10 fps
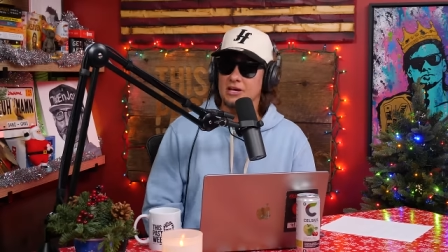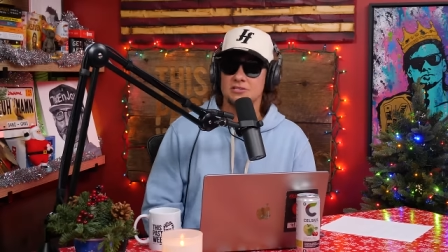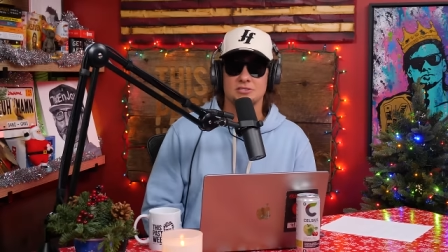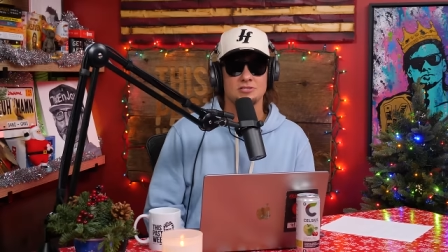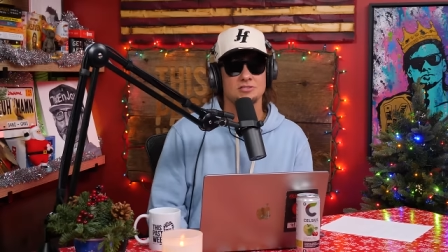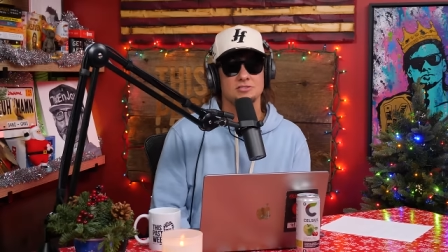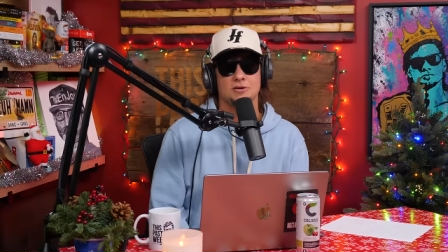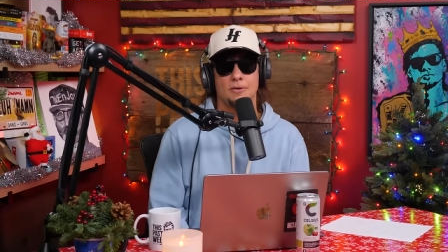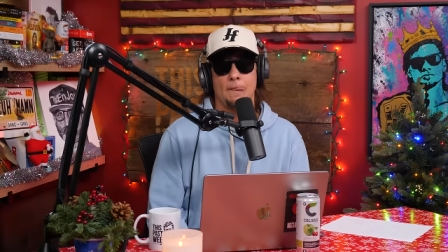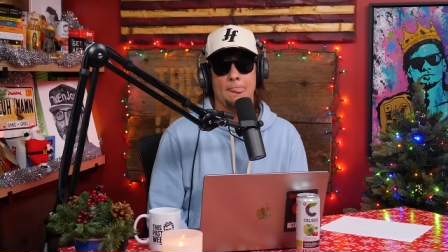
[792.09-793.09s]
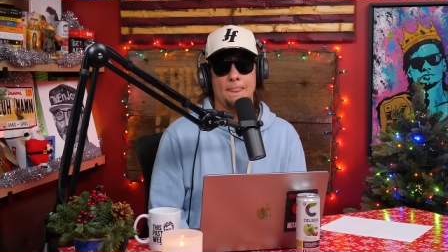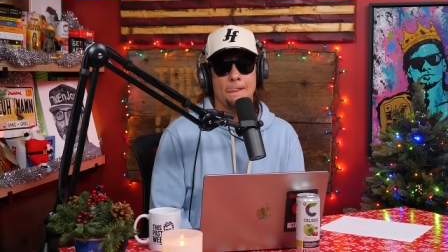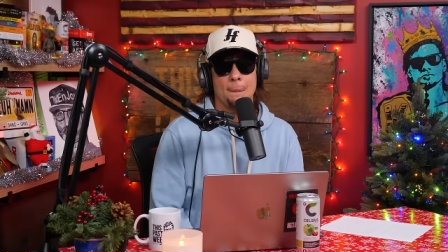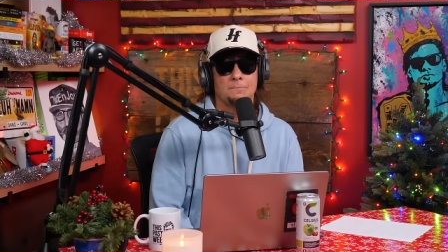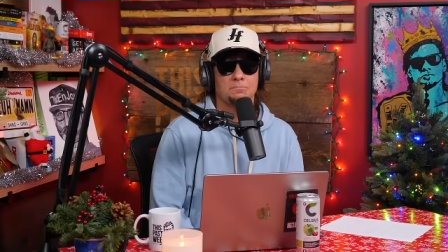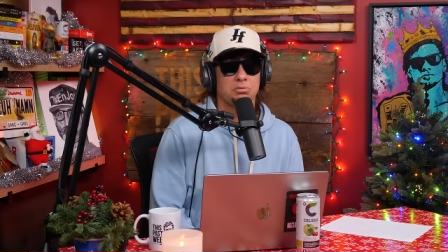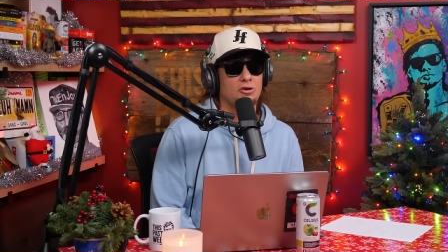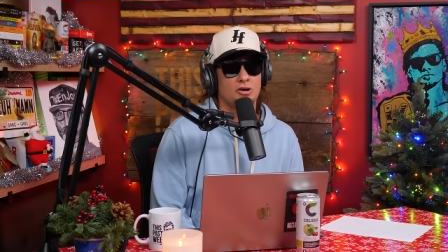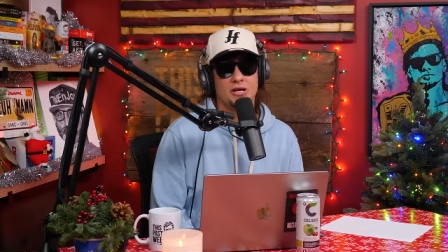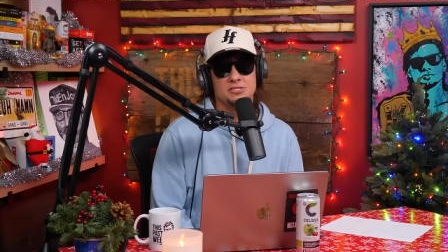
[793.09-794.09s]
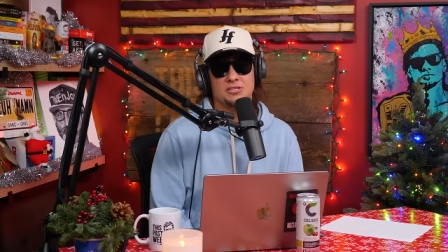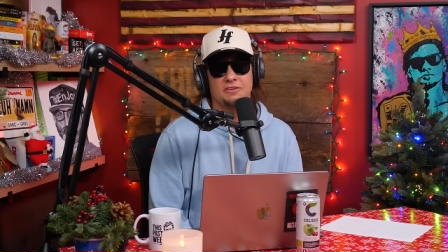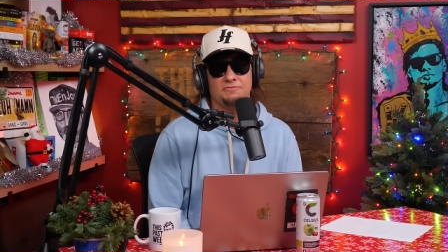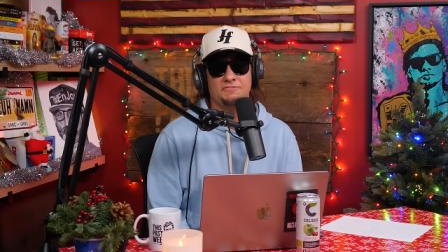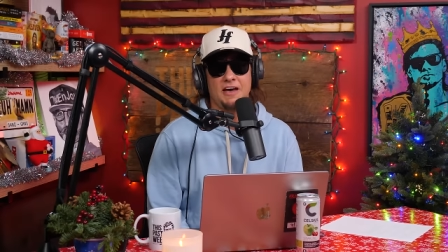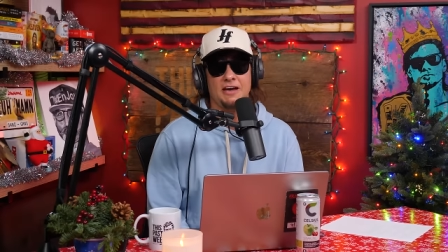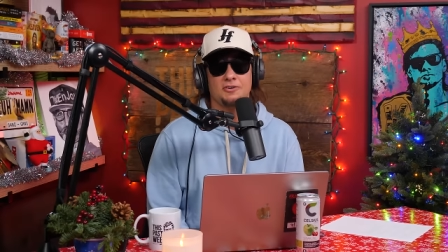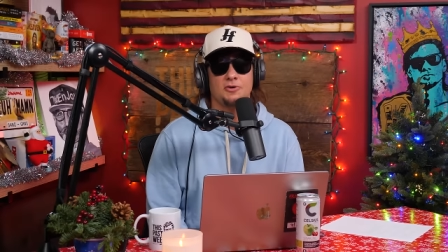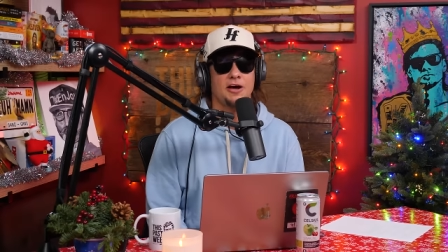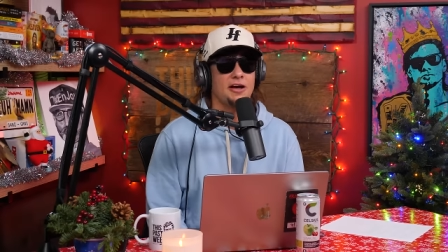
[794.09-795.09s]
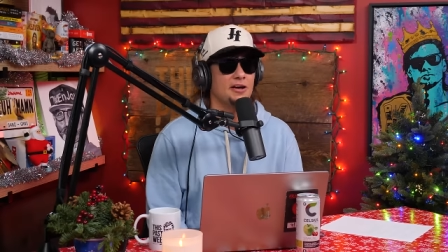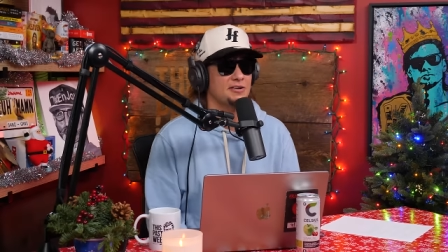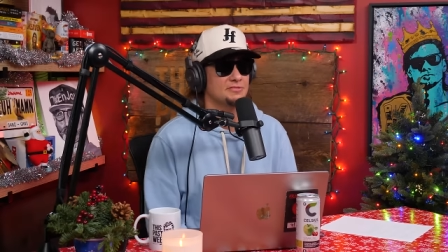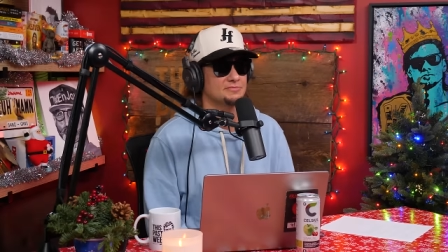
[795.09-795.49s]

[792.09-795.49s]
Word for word: That's, bro, that's that fat crack.